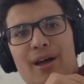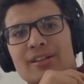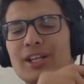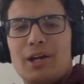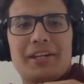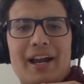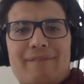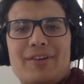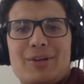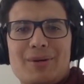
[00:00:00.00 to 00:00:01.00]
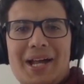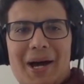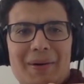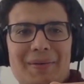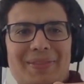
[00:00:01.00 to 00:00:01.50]
Little did I figure
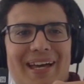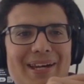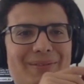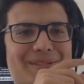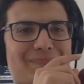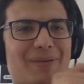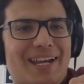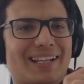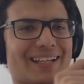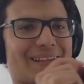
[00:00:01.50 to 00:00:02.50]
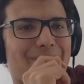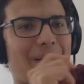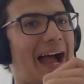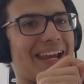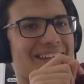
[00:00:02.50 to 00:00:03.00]
out that it was peeling the
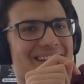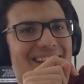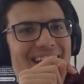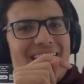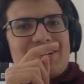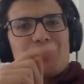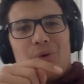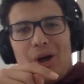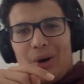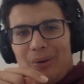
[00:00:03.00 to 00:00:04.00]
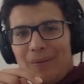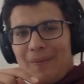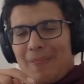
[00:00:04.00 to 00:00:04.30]
paint as well,